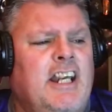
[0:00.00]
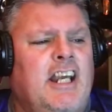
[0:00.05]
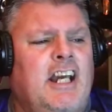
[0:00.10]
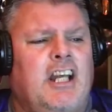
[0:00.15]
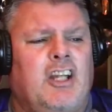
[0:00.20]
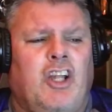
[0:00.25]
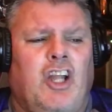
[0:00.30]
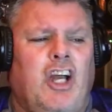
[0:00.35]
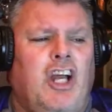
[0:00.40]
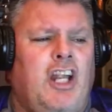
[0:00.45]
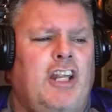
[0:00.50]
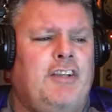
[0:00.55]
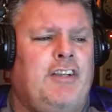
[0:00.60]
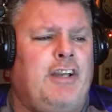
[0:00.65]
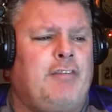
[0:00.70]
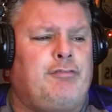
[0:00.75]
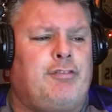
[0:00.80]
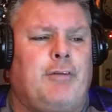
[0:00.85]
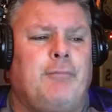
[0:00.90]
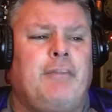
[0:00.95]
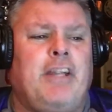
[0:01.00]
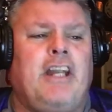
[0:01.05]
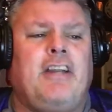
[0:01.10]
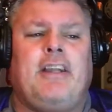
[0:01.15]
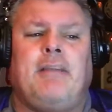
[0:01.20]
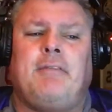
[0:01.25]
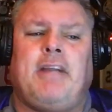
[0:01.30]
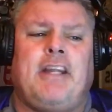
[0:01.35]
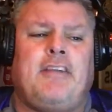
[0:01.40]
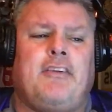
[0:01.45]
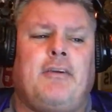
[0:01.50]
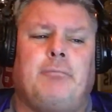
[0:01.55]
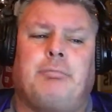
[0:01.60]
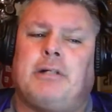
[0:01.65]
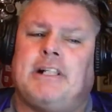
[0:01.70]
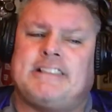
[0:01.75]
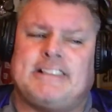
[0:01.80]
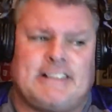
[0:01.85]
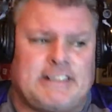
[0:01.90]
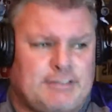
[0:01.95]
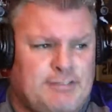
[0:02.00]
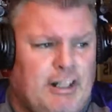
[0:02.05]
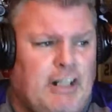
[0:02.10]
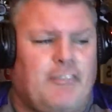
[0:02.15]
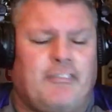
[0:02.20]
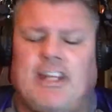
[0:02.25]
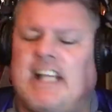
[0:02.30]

And then from there, they made their presence felt.